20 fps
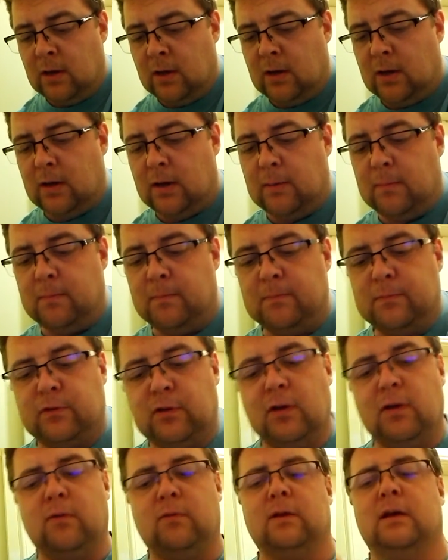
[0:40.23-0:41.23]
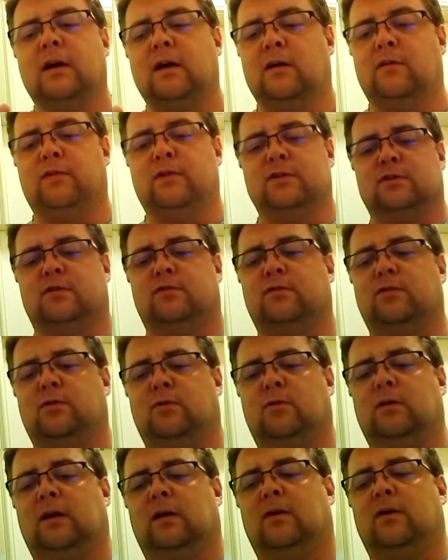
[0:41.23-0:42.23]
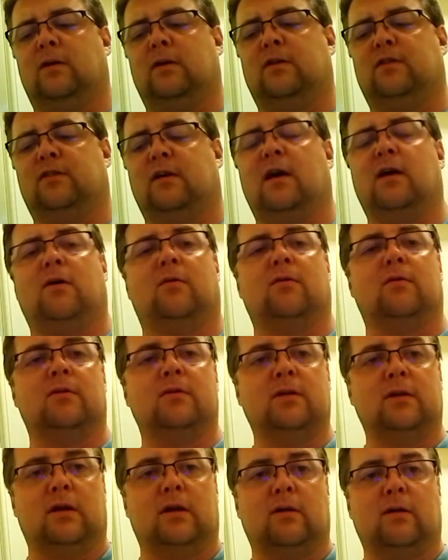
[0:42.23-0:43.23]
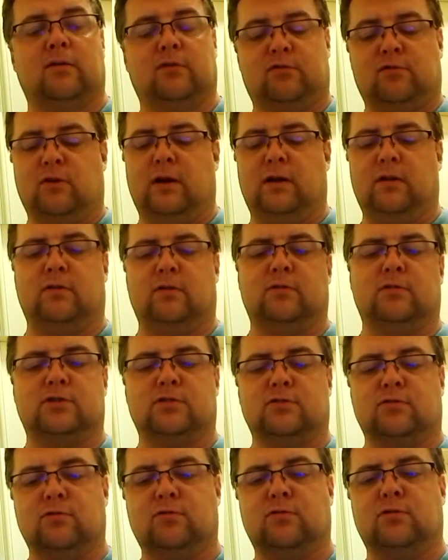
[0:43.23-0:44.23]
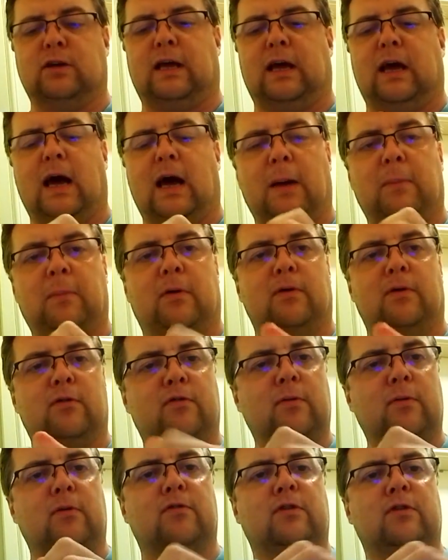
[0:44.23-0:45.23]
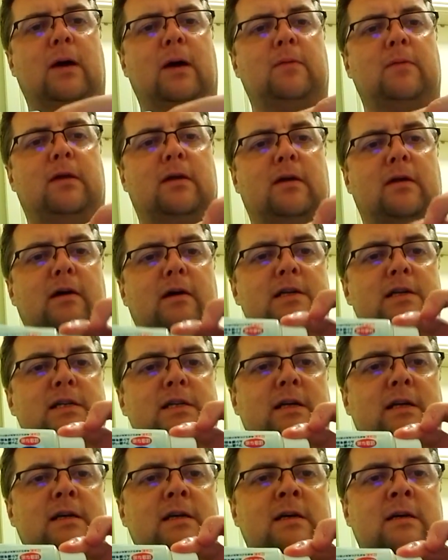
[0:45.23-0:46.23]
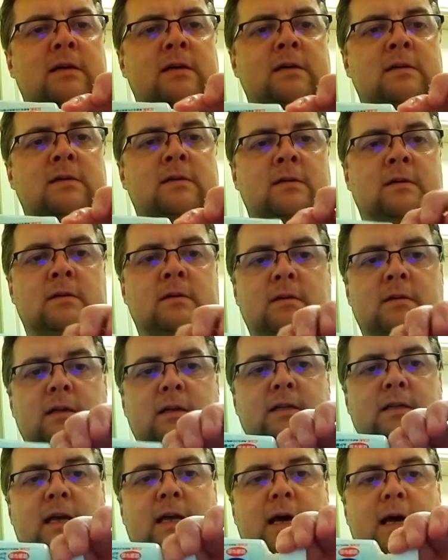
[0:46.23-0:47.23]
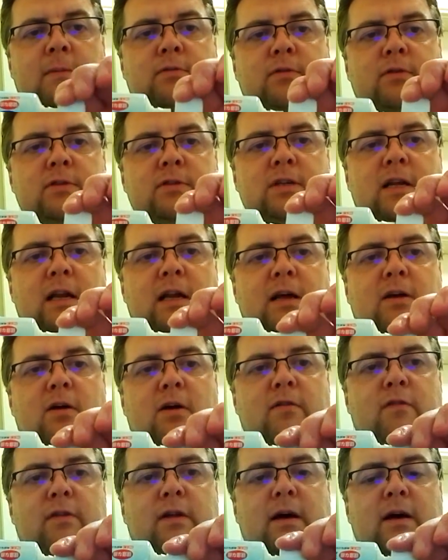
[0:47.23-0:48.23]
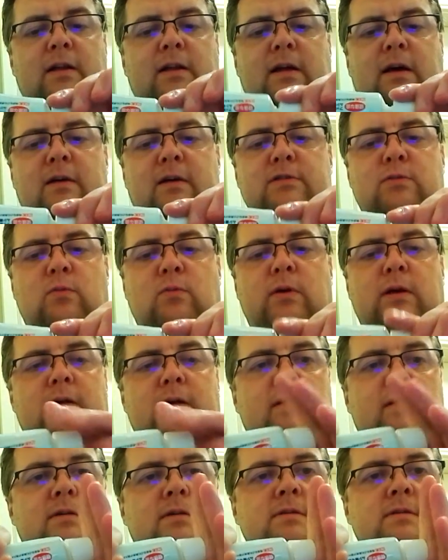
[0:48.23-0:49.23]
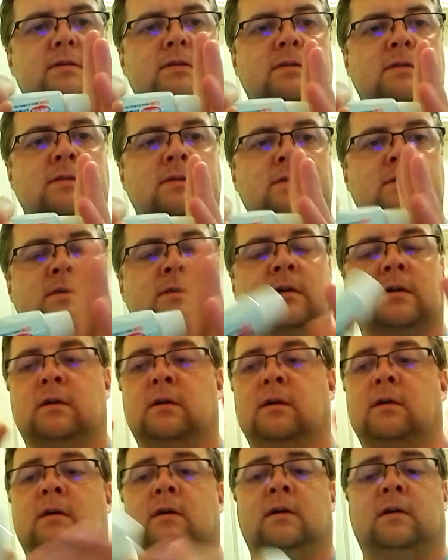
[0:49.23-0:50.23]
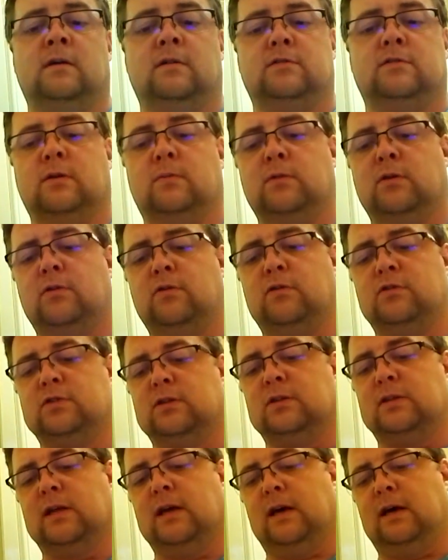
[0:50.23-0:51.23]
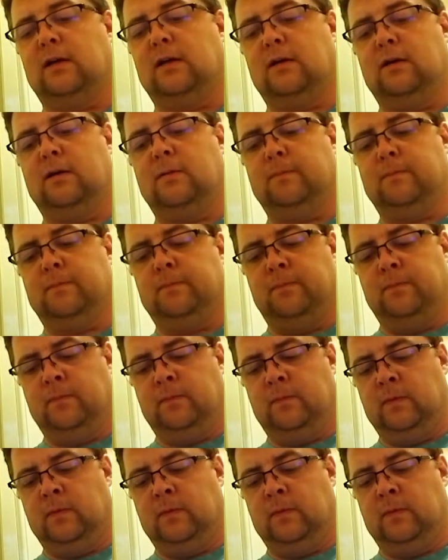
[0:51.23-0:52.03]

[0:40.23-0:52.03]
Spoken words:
First of all, when I got this out, you know, I was trying to unscrew the cap and nothing was happening, and actually these caps just click off like that. It's weird, so I'm not used to that.